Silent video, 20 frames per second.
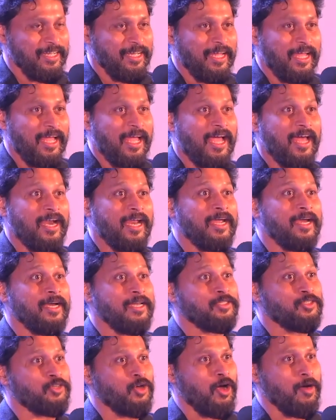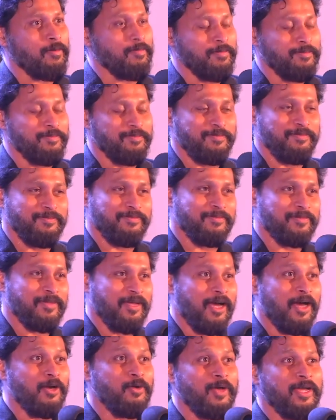And I get a job. How
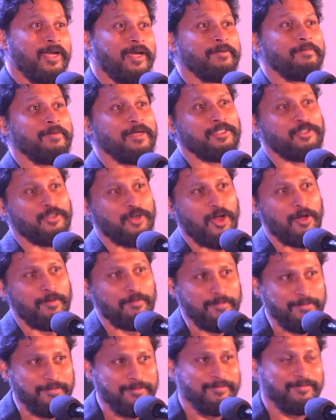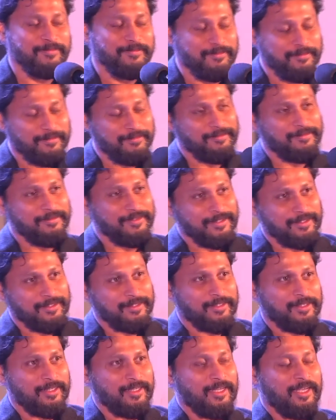do I get my job?
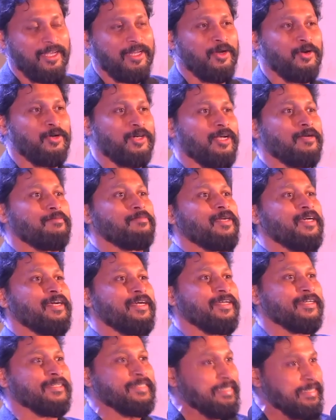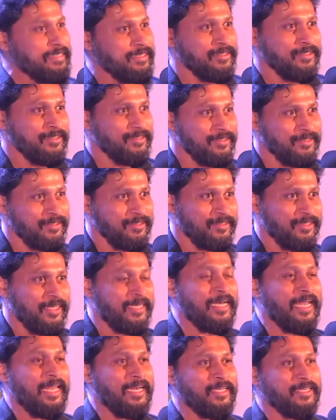In a Hotel Meridian in
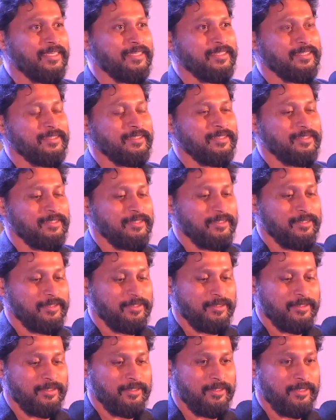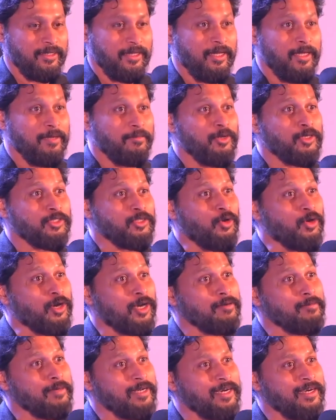Delhi. Because Hotel
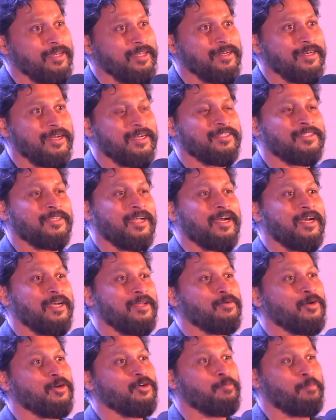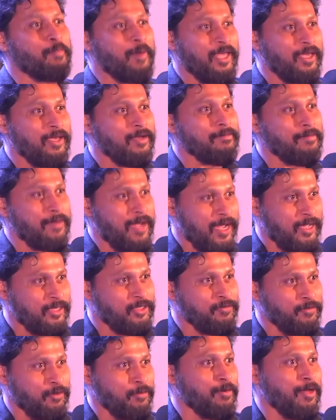Meridian had suddenly want to play a match,
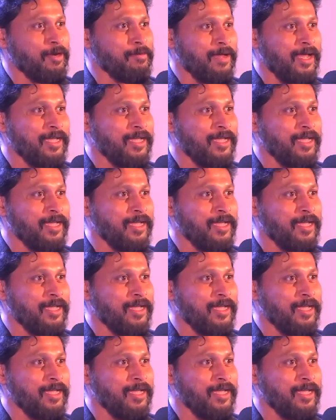football match,